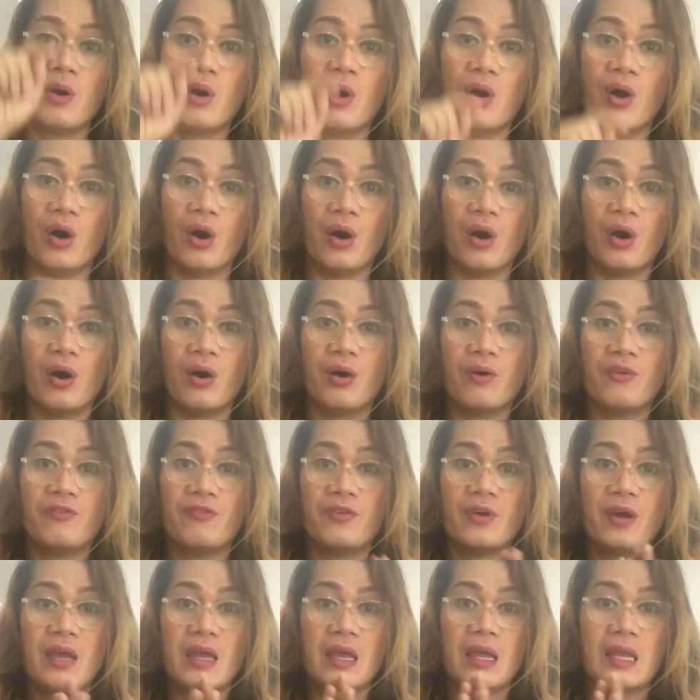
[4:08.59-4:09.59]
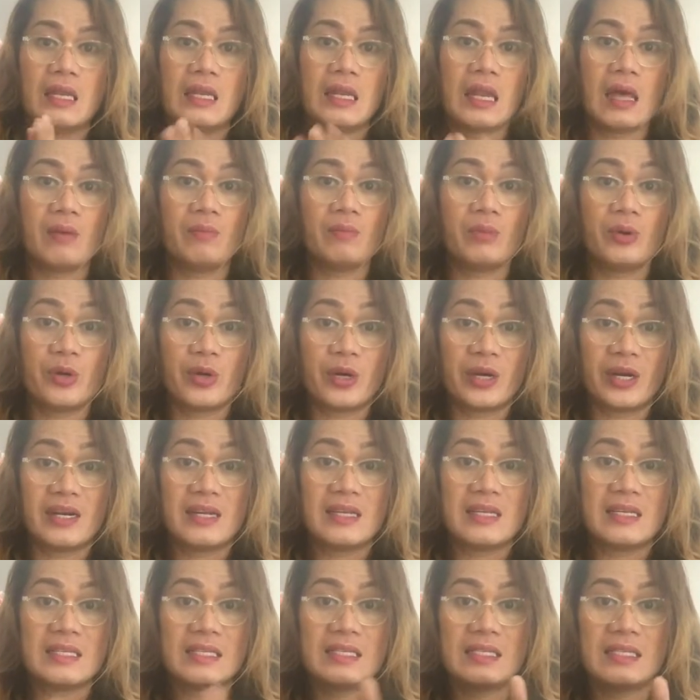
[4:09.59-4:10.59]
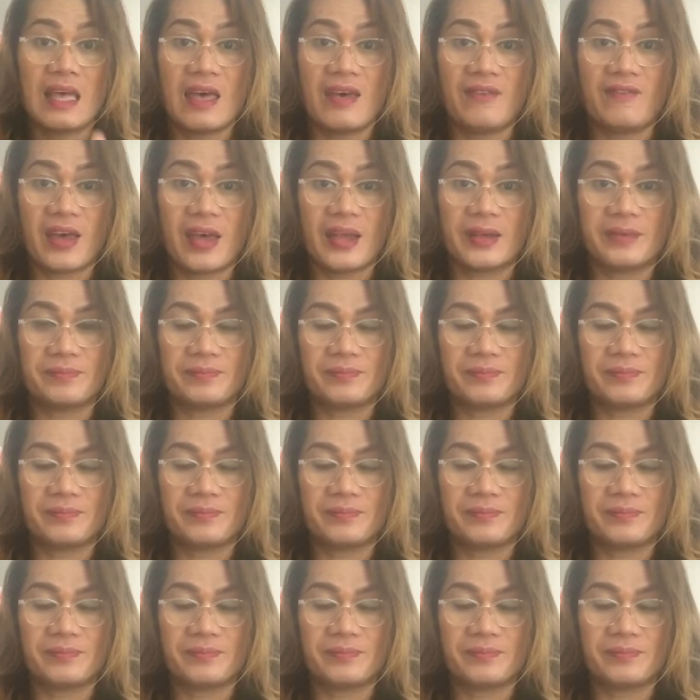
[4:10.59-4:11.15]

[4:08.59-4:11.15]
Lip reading: of number 7.